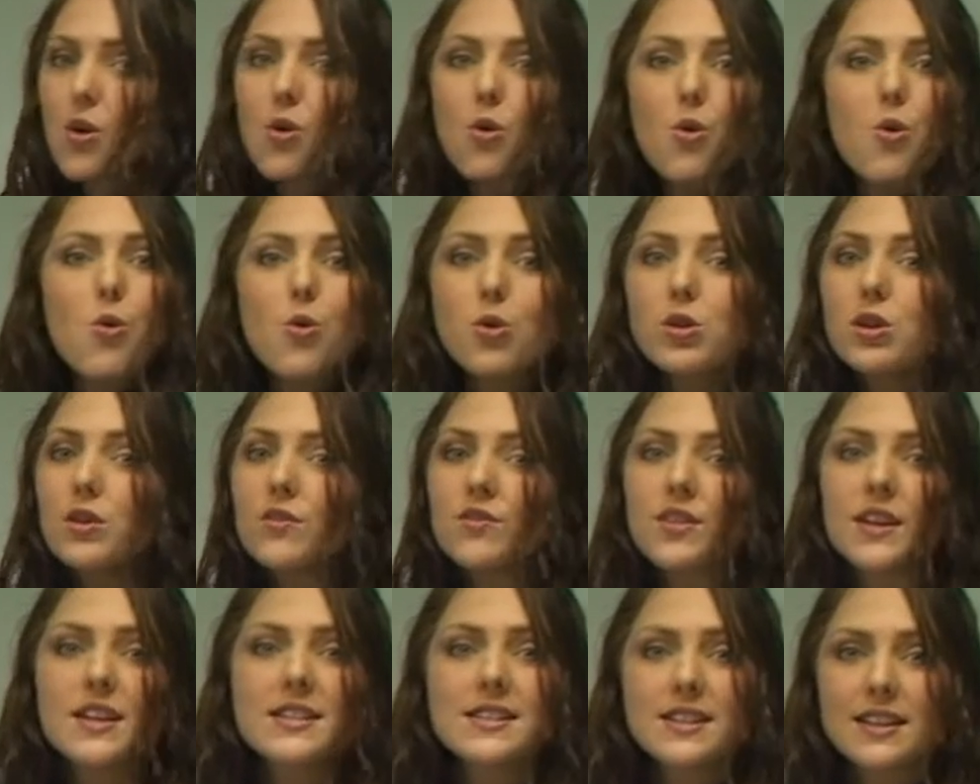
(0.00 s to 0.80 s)
All of
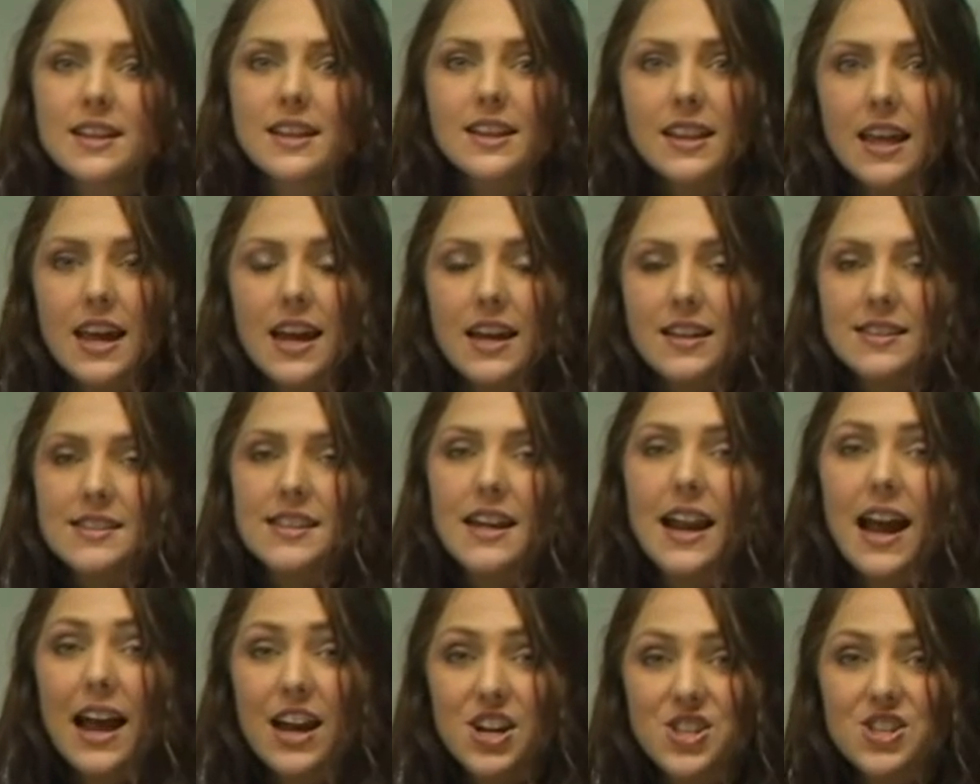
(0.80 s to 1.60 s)
these are glands that
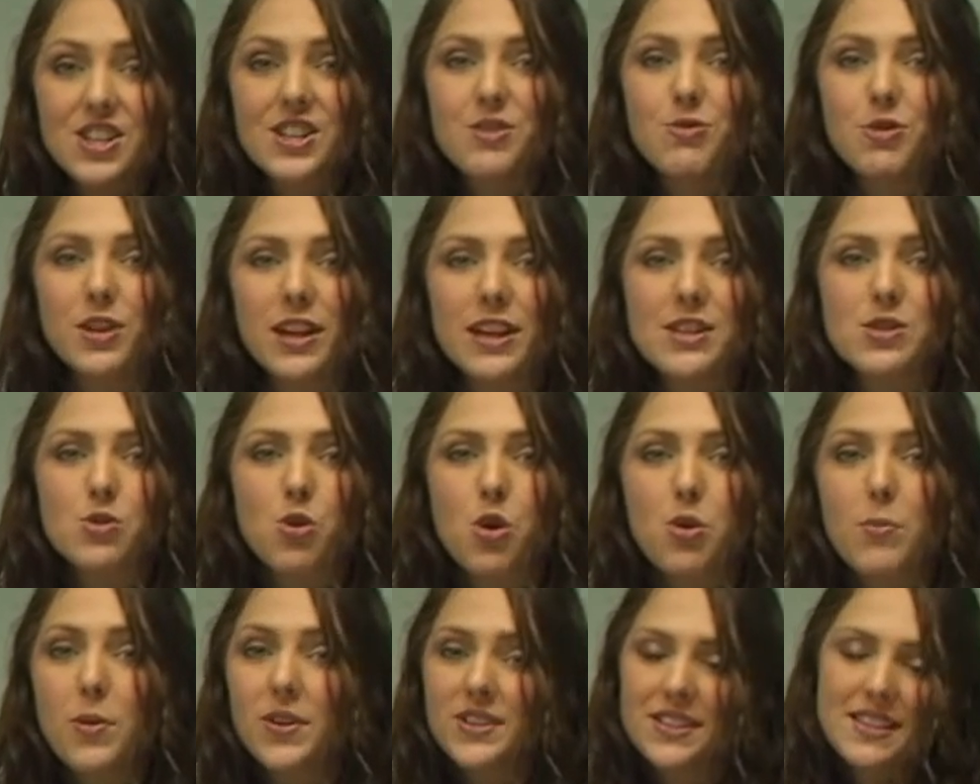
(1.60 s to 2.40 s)
actually release
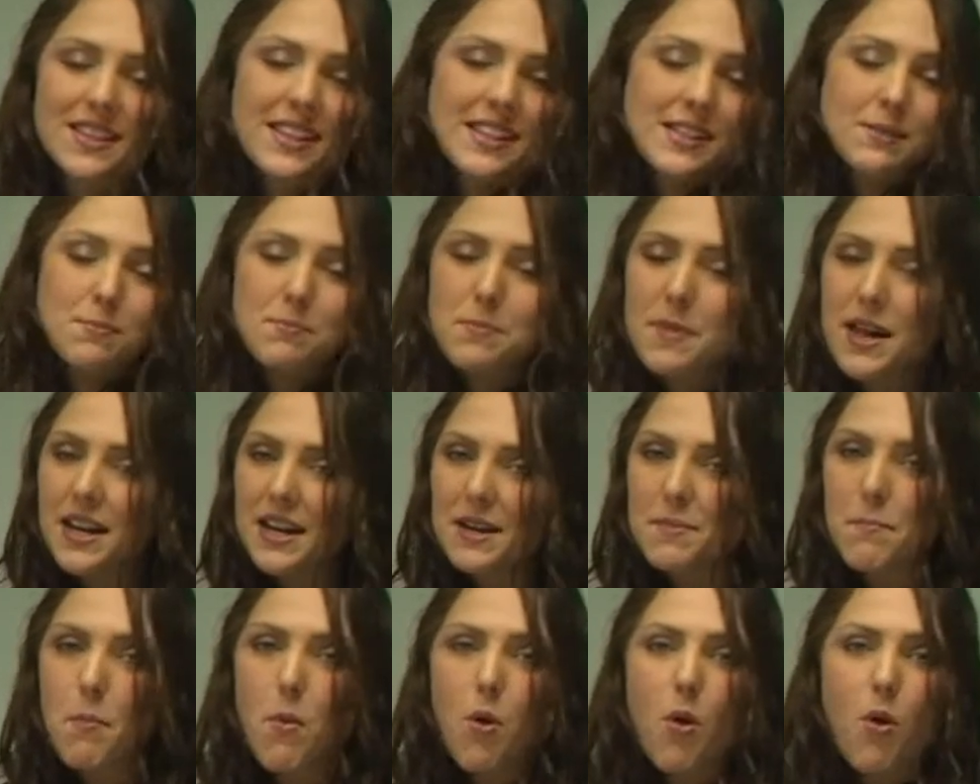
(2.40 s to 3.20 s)
hormones, and there's many
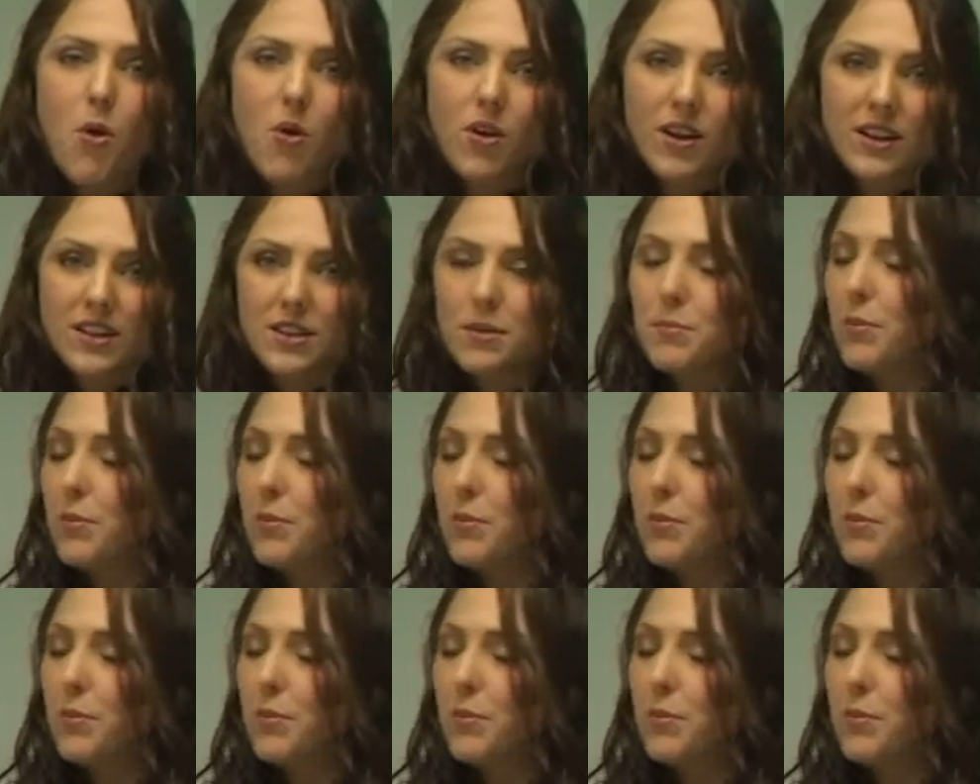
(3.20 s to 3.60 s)
more in the